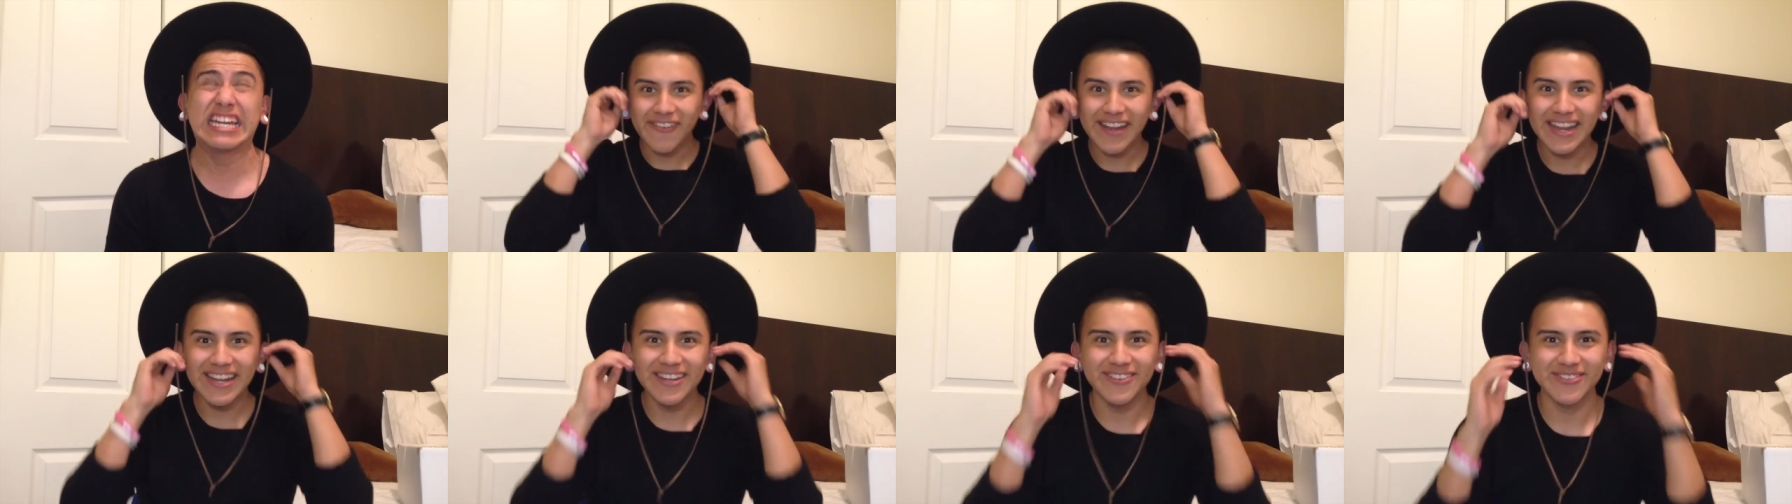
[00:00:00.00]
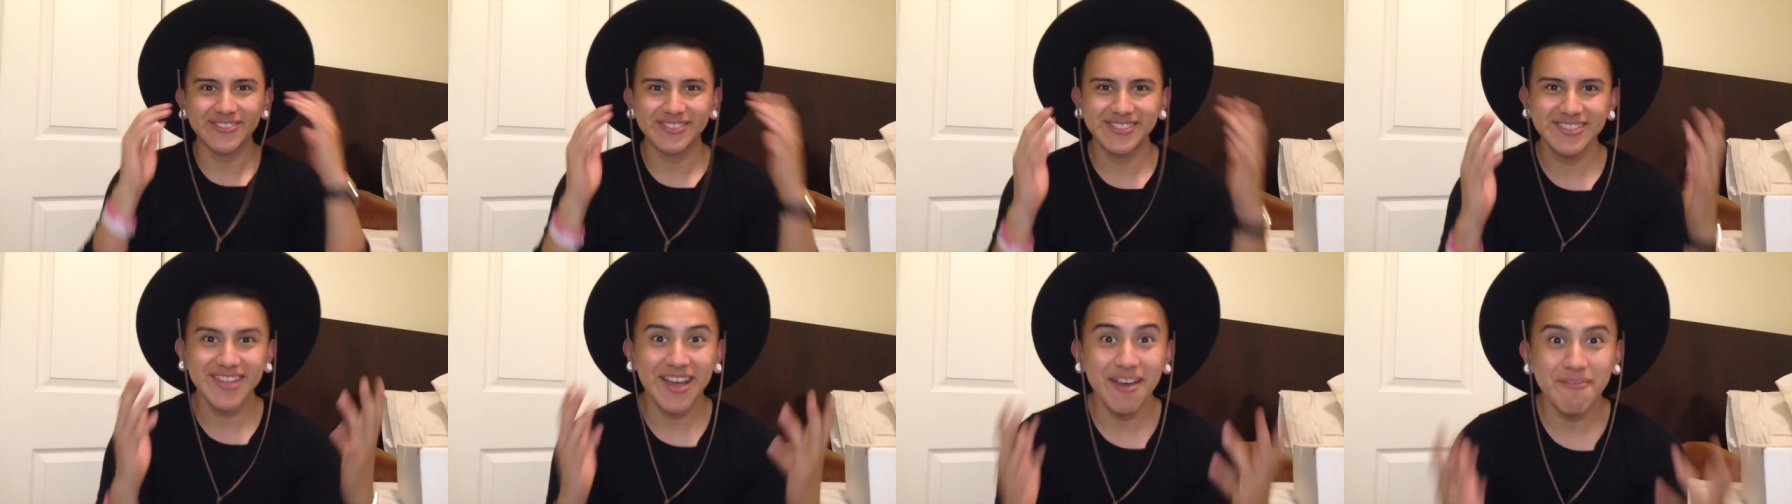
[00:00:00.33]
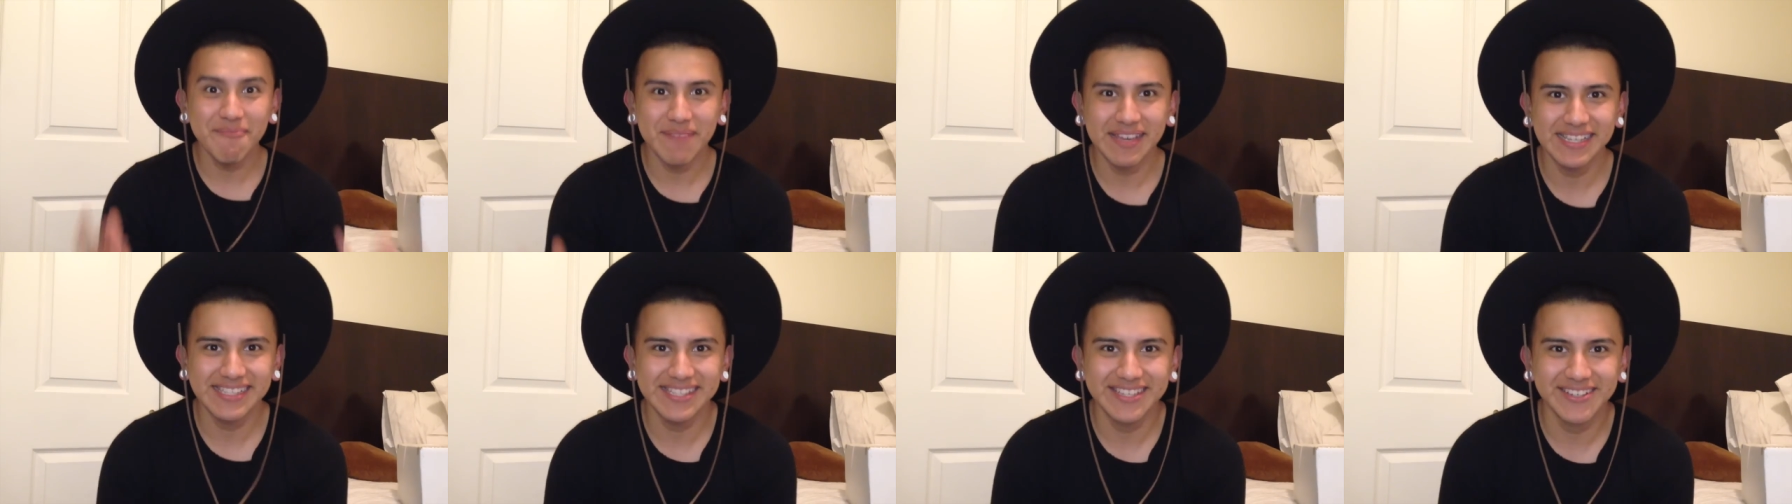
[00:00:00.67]
Fraydoe, stop
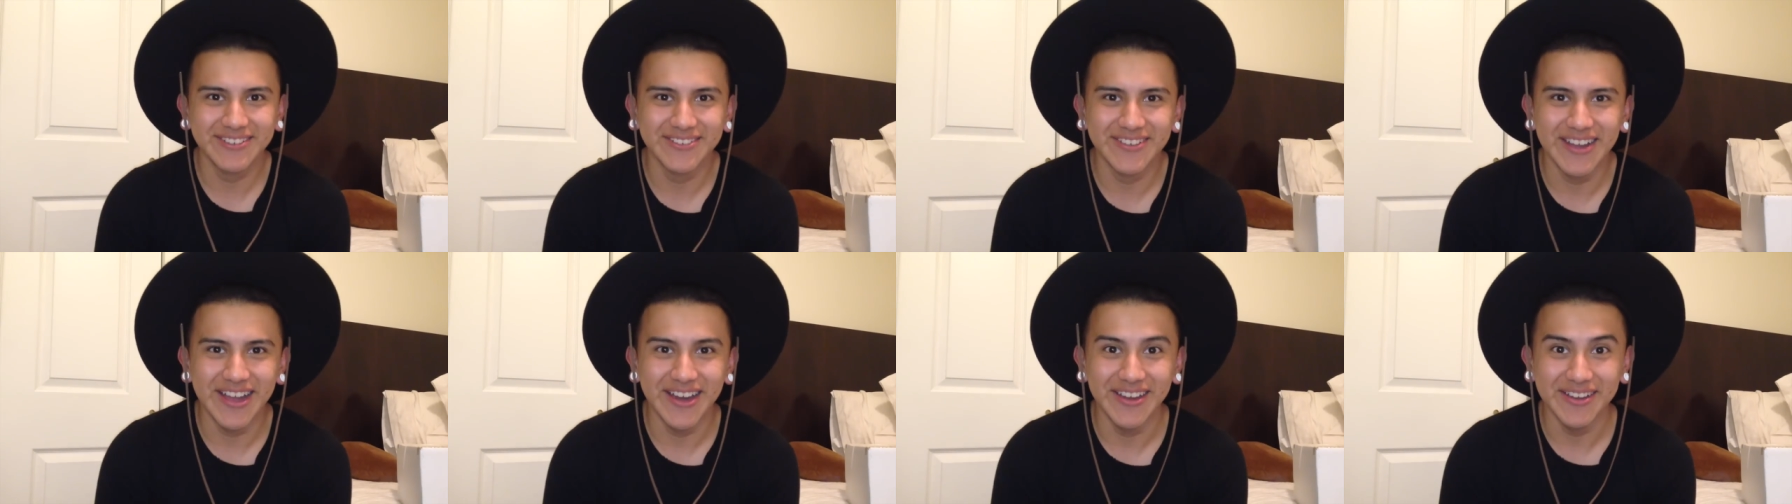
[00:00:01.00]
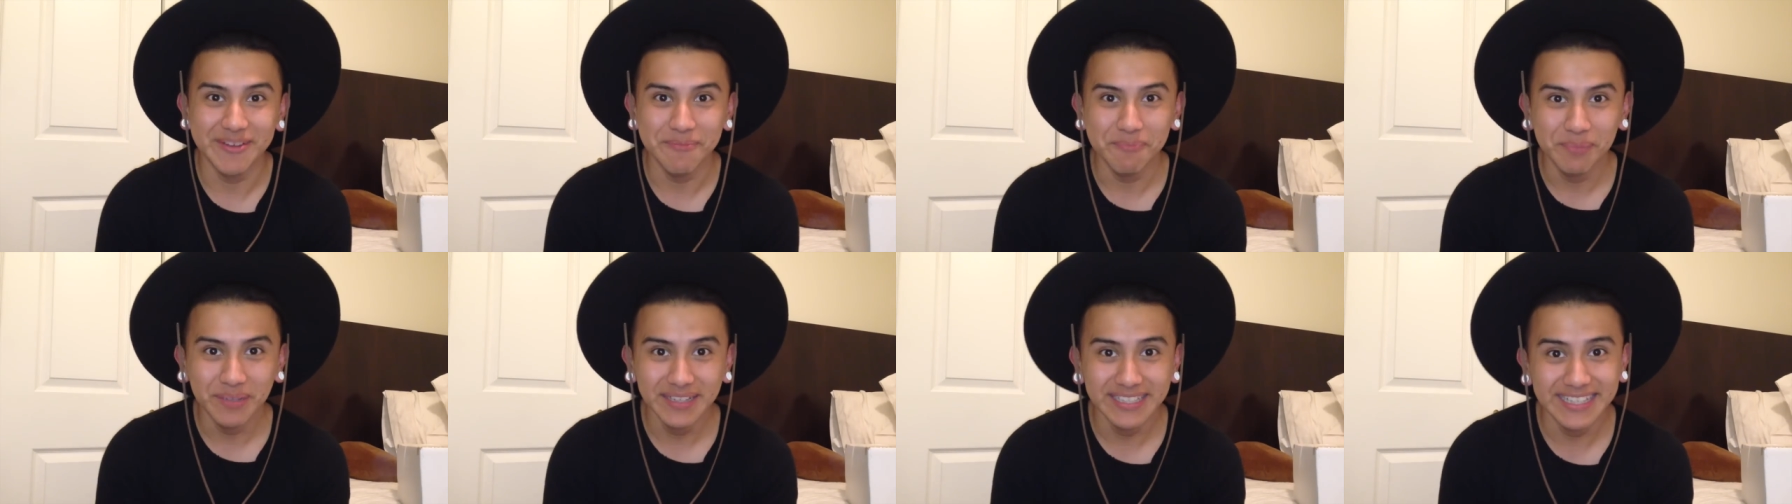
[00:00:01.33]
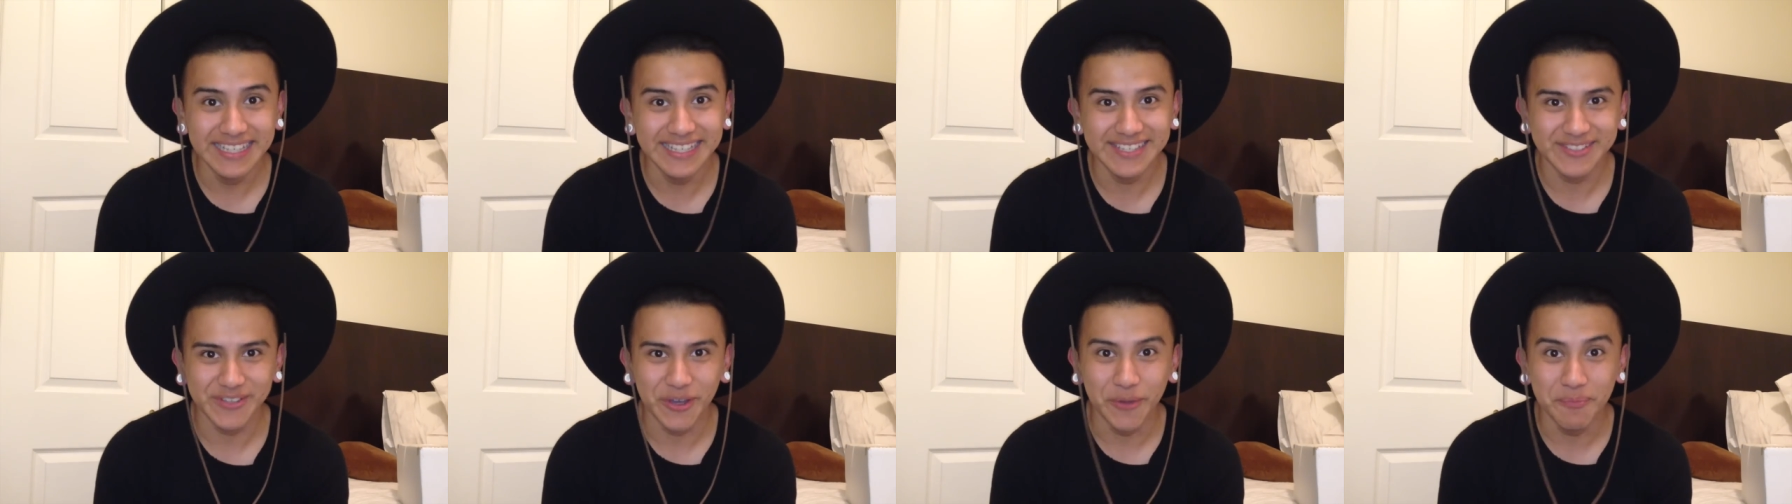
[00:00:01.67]
messing around and
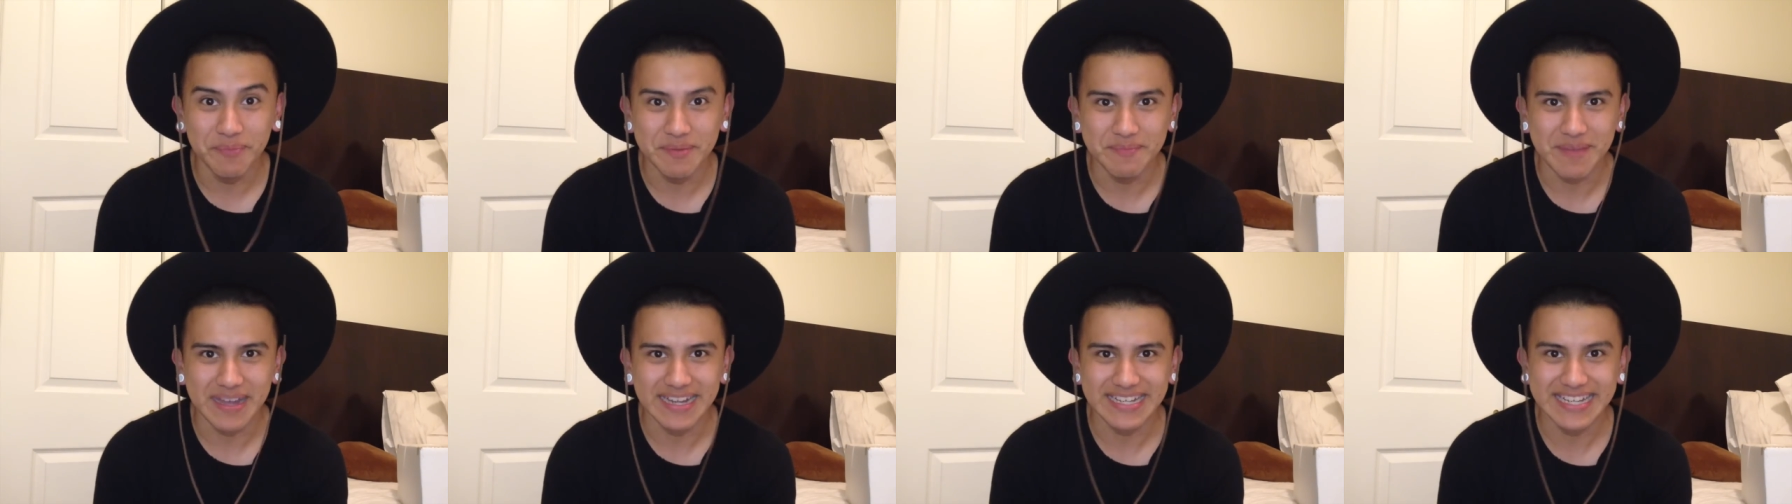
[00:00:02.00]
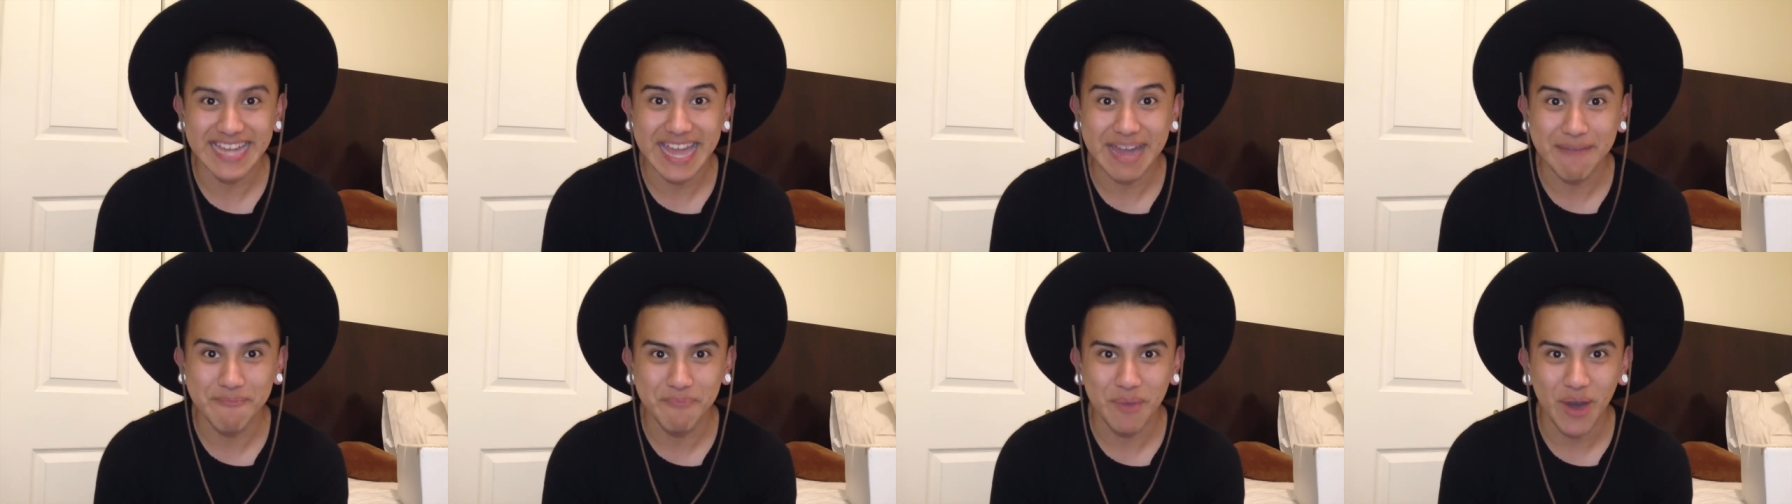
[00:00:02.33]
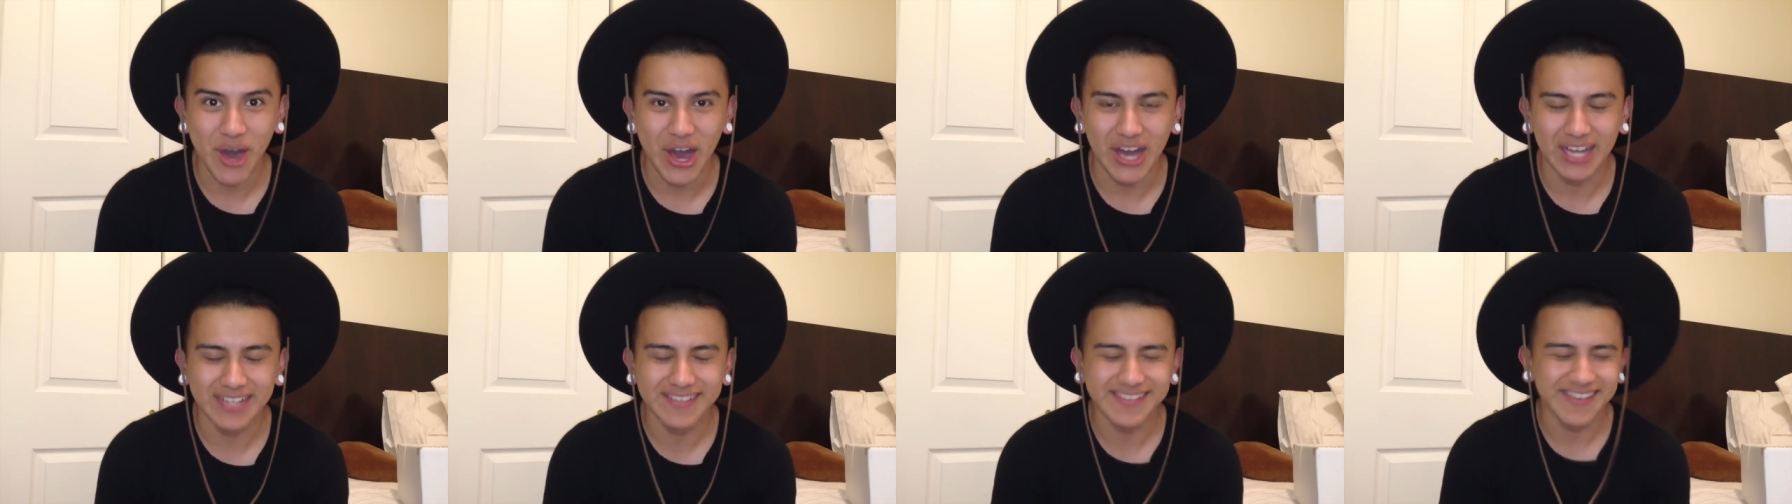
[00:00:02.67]
please open my damn
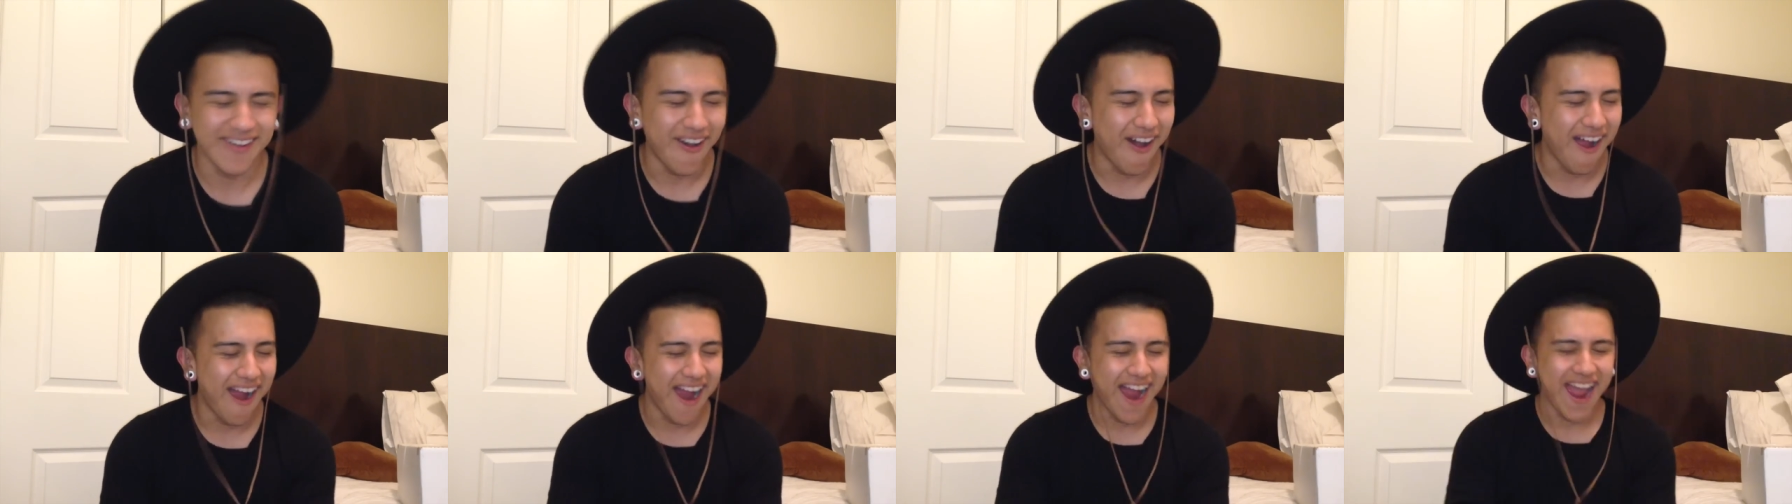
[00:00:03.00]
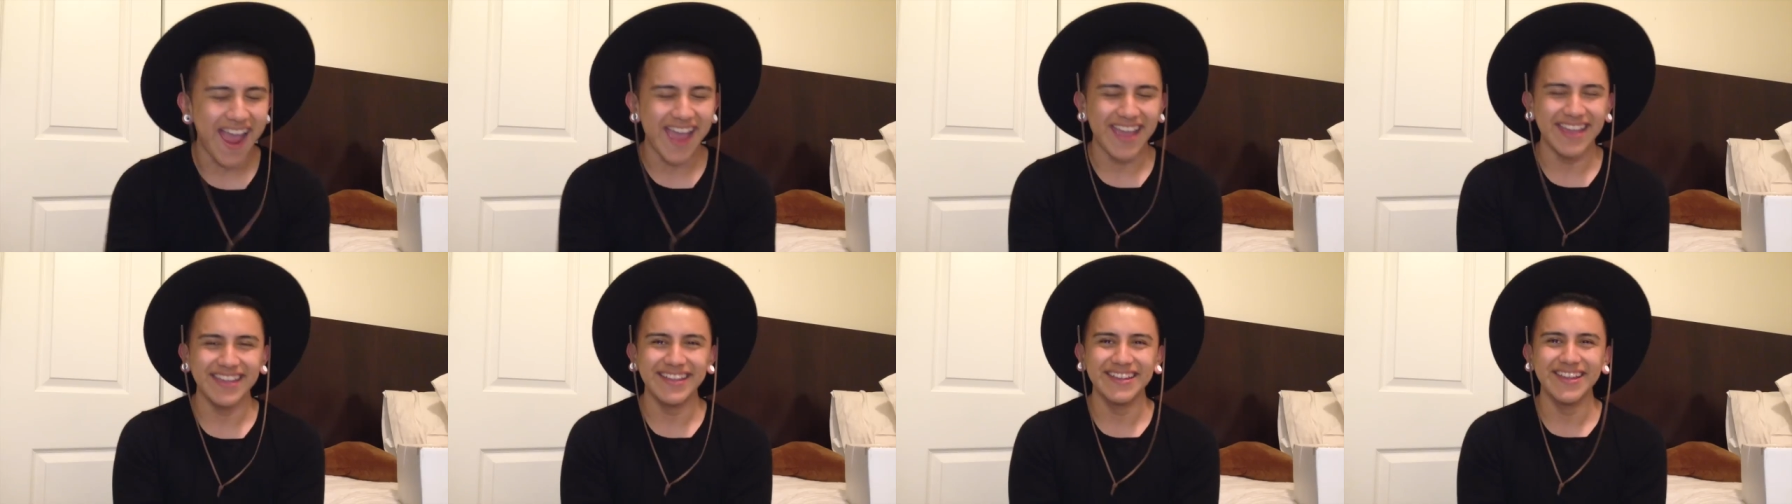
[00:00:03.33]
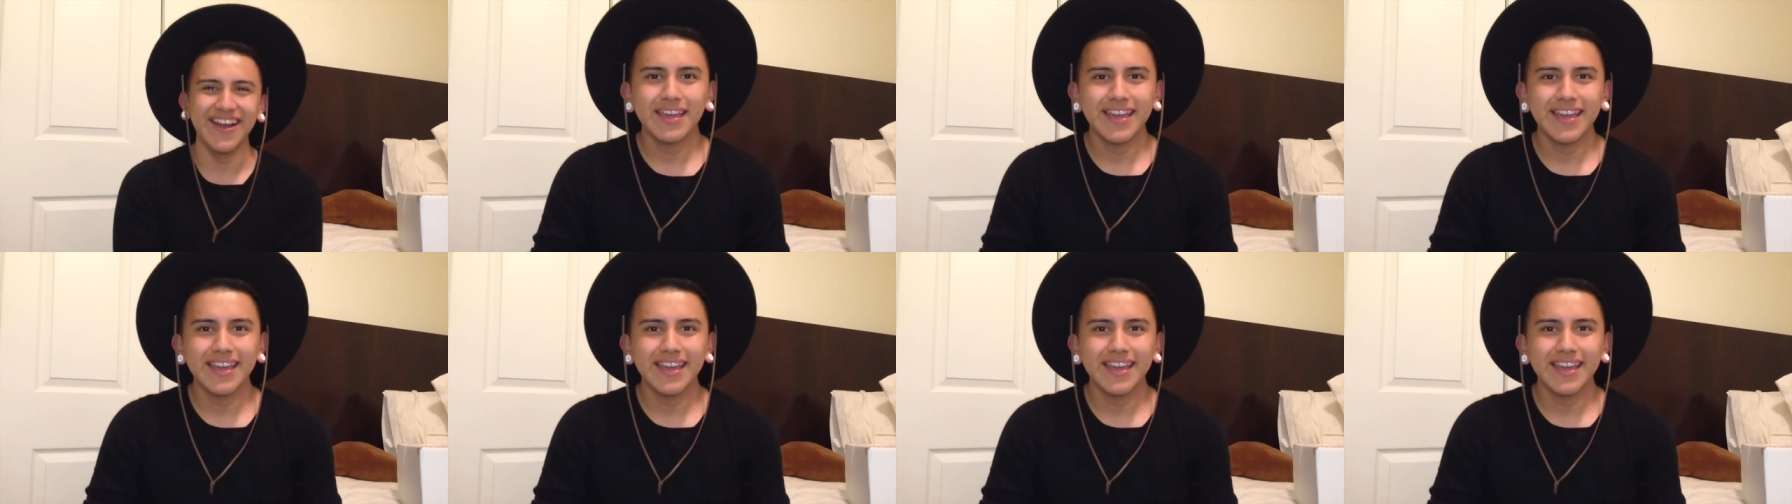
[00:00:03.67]
box. Alright.